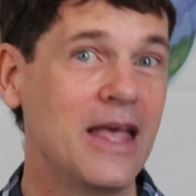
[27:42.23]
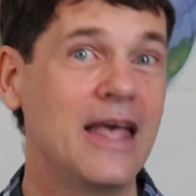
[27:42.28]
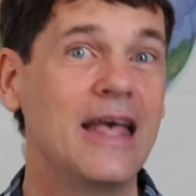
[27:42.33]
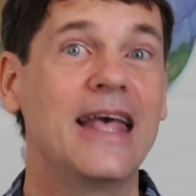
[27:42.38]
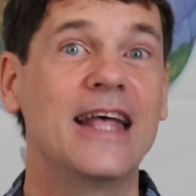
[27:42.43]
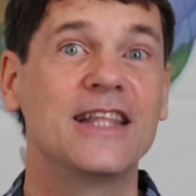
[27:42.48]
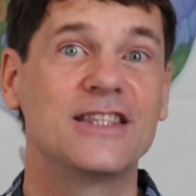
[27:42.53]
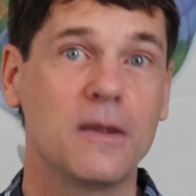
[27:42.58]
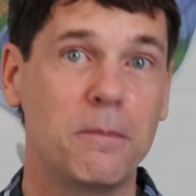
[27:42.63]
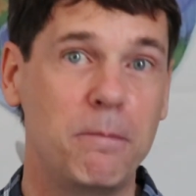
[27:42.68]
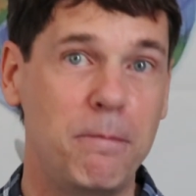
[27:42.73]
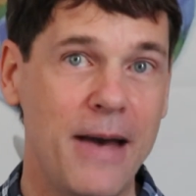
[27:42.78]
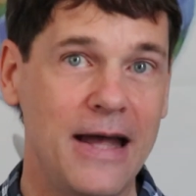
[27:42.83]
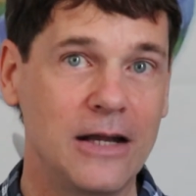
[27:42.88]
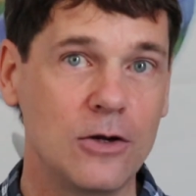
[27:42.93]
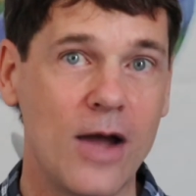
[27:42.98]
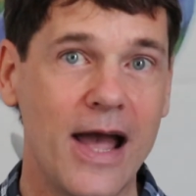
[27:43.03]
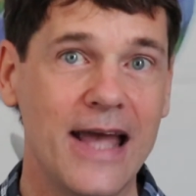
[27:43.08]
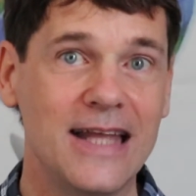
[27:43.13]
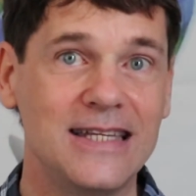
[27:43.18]
It's a
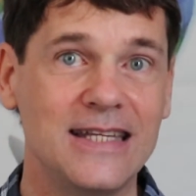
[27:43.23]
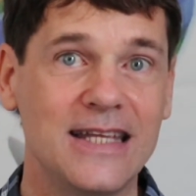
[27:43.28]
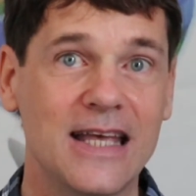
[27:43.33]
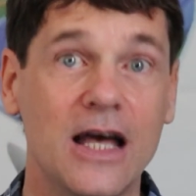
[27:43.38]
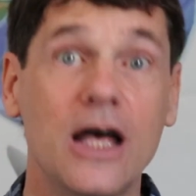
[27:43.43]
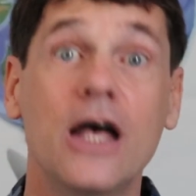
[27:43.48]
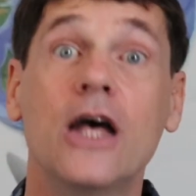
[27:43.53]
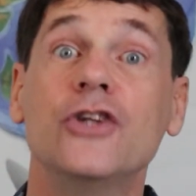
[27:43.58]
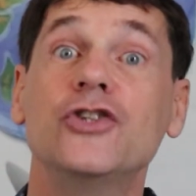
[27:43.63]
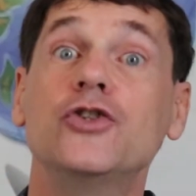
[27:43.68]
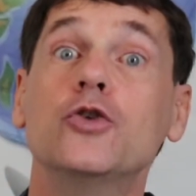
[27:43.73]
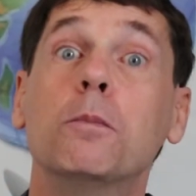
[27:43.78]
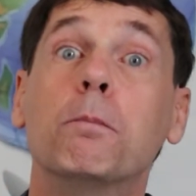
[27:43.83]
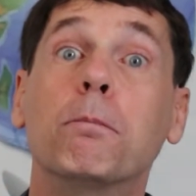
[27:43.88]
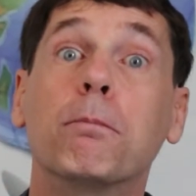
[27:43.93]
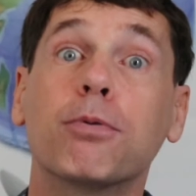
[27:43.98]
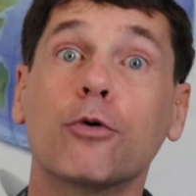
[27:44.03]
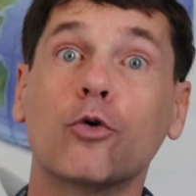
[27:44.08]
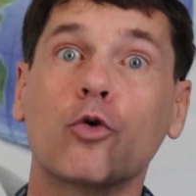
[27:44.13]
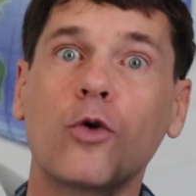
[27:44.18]
better idea to
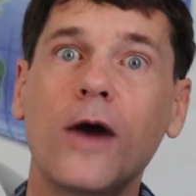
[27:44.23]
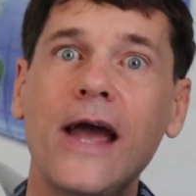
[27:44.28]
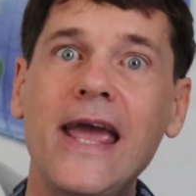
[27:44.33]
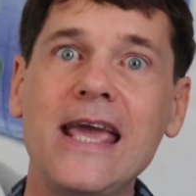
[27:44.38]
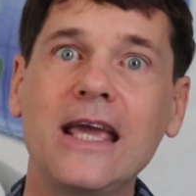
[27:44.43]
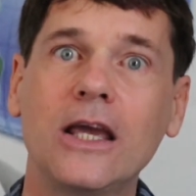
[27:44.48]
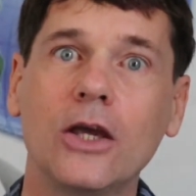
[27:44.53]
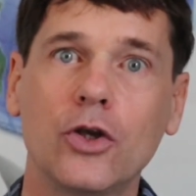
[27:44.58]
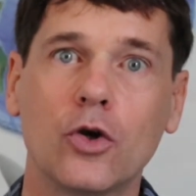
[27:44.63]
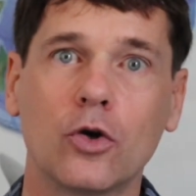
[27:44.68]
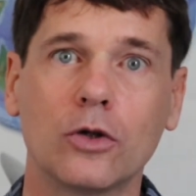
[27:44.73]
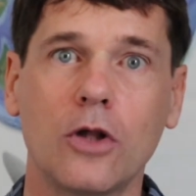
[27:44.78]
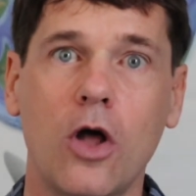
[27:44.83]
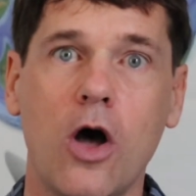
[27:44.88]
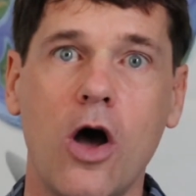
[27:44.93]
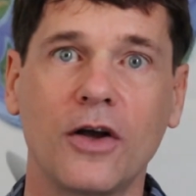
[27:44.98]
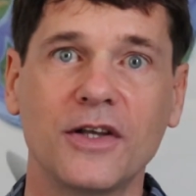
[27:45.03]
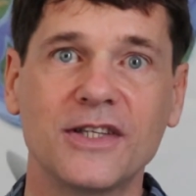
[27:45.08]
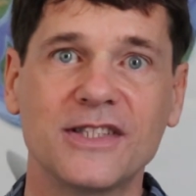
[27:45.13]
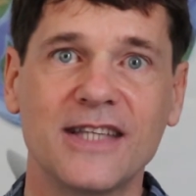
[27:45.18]
break your
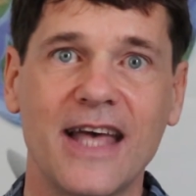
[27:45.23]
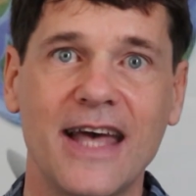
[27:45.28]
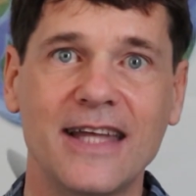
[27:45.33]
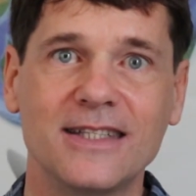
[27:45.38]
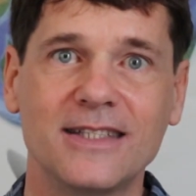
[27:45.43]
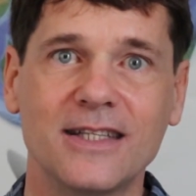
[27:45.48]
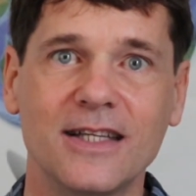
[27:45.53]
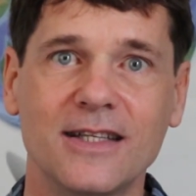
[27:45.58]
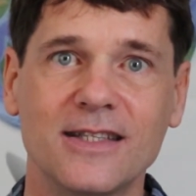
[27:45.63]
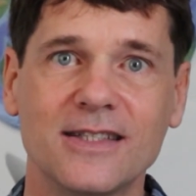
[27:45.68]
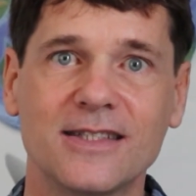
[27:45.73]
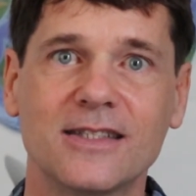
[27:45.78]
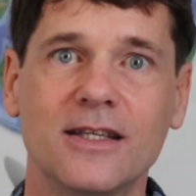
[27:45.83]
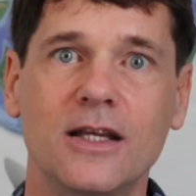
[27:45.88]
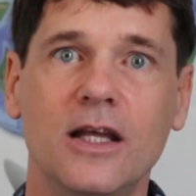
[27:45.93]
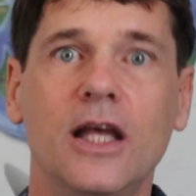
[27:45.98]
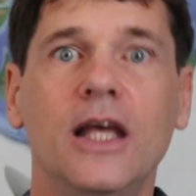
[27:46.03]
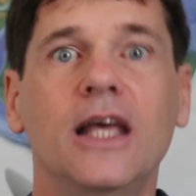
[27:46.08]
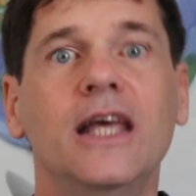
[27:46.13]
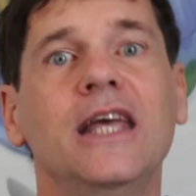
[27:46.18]
long sentence
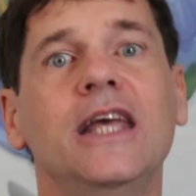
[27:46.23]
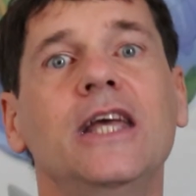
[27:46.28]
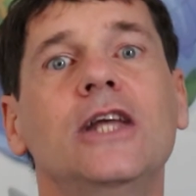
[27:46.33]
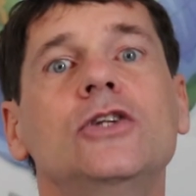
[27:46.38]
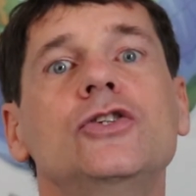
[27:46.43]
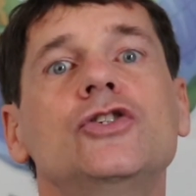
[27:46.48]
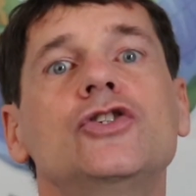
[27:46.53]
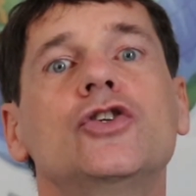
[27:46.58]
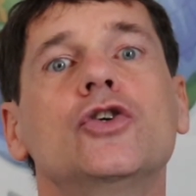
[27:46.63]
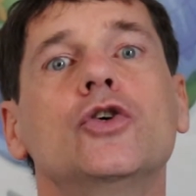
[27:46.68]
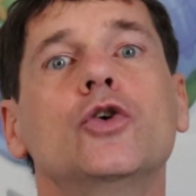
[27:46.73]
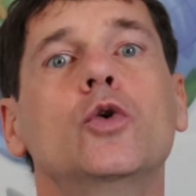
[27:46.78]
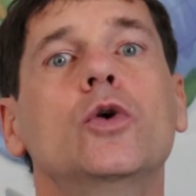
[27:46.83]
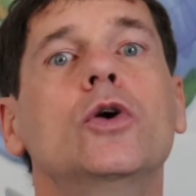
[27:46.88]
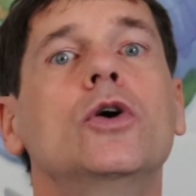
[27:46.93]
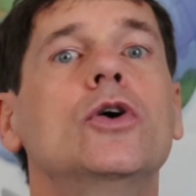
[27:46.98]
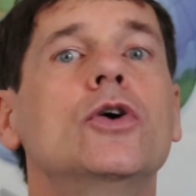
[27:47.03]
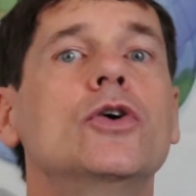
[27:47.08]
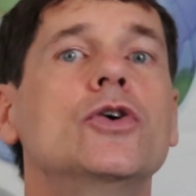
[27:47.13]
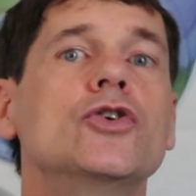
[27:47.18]

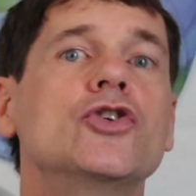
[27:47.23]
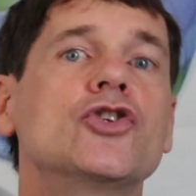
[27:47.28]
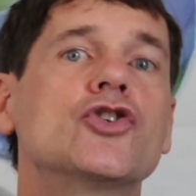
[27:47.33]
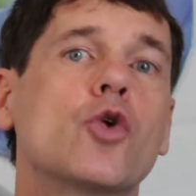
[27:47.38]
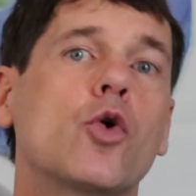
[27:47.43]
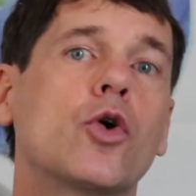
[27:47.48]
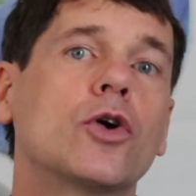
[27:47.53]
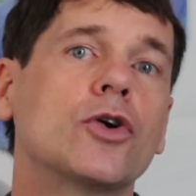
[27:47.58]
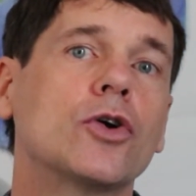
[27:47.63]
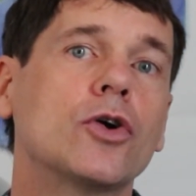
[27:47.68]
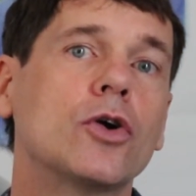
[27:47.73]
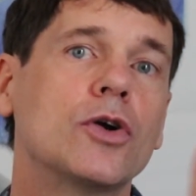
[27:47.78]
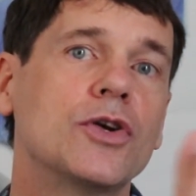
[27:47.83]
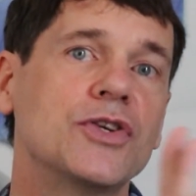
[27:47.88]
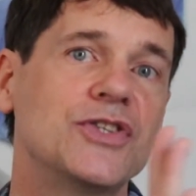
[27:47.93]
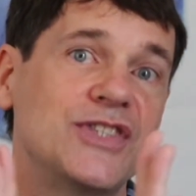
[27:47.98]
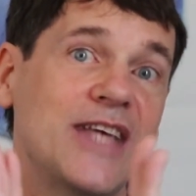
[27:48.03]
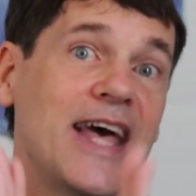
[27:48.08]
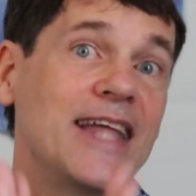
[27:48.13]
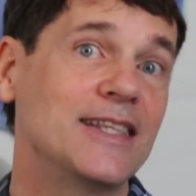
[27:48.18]
into shorter
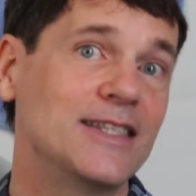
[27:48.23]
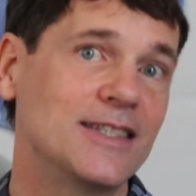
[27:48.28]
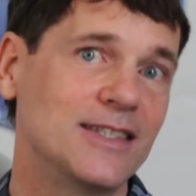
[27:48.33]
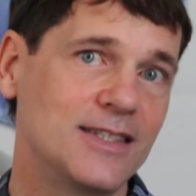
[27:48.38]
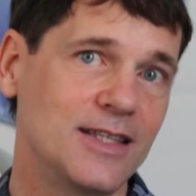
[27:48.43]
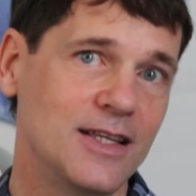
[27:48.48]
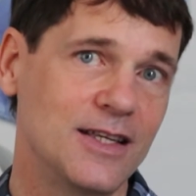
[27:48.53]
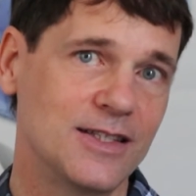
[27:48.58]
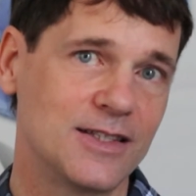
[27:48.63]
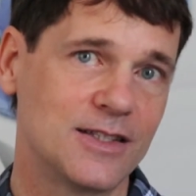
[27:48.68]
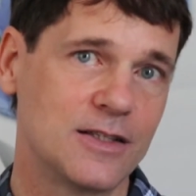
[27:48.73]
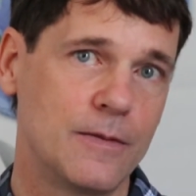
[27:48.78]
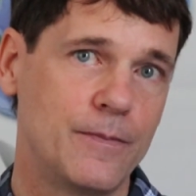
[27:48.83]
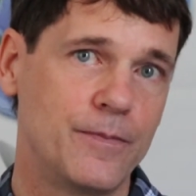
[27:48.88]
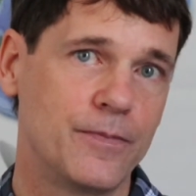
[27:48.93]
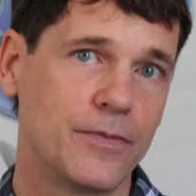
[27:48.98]
sentences.